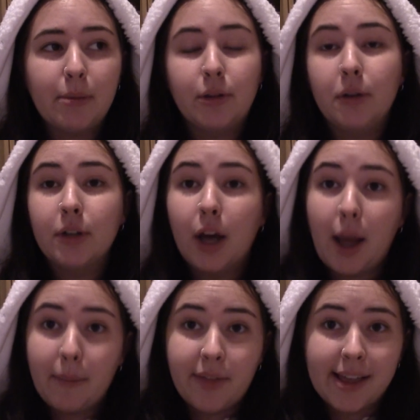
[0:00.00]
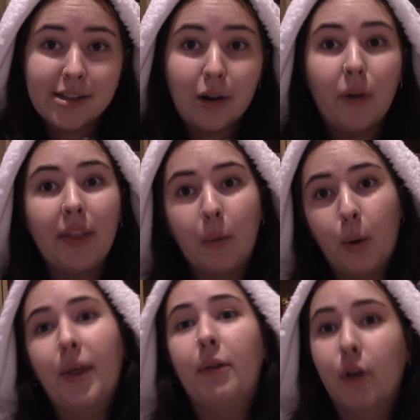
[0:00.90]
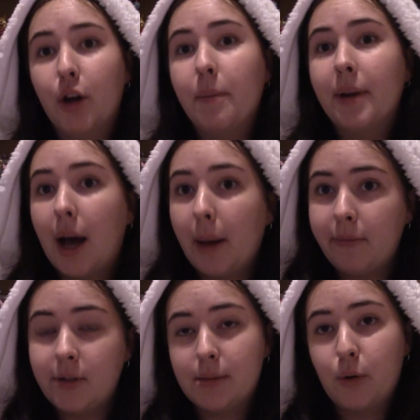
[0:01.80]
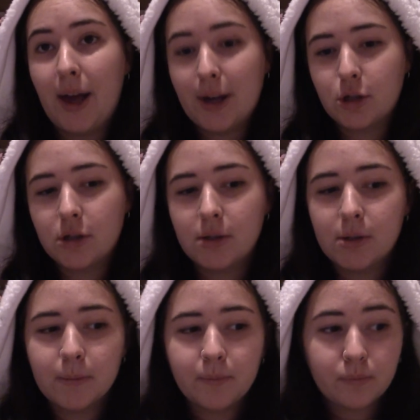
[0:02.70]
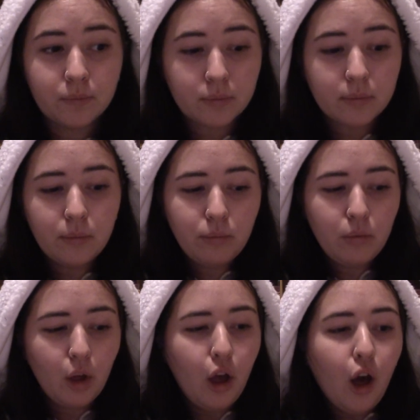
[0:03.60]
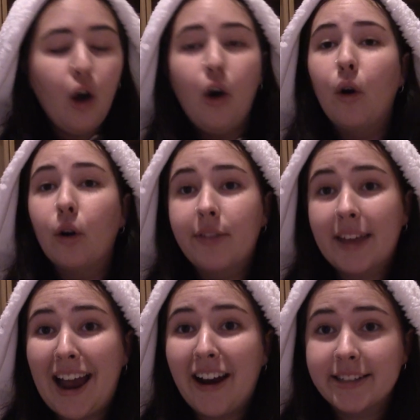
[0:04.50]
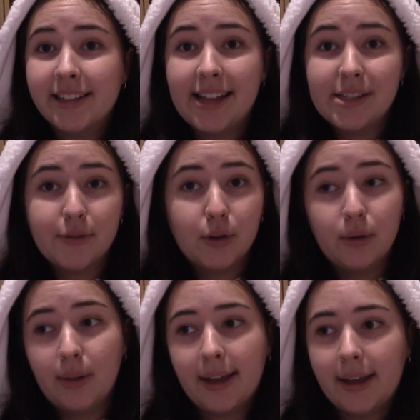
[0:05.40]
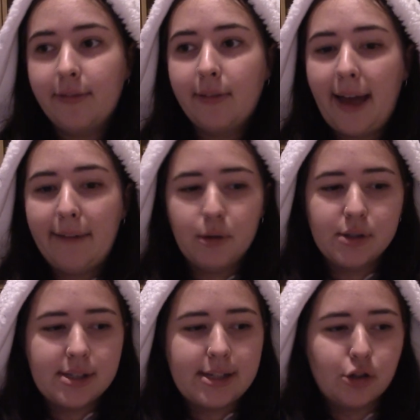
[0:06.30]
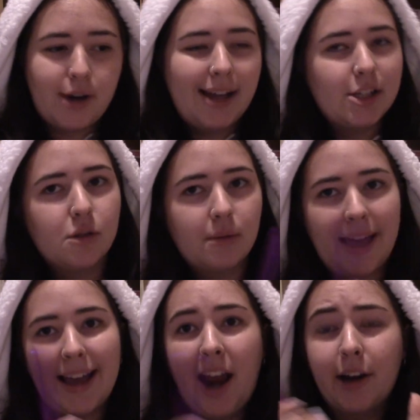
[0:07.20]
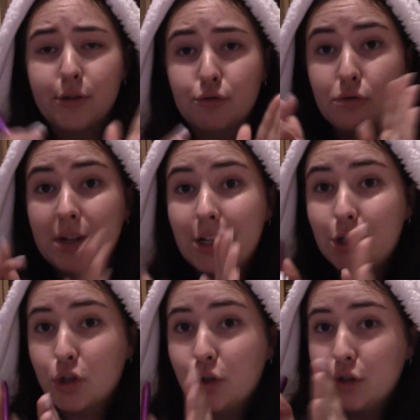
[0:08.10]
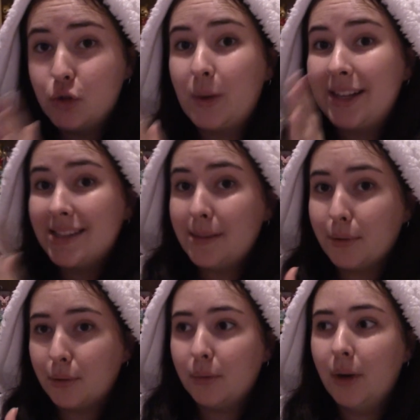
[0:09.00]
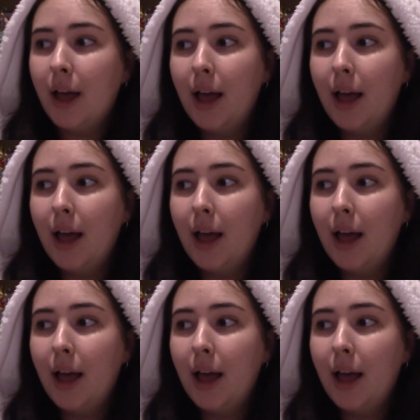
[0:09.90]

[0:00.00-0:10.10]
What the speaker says: people don't turn up for their slot, they will then reopen it up for some more extras. Or if the character gets through, like if everyone's interactions with that character is really short and sweet and simple,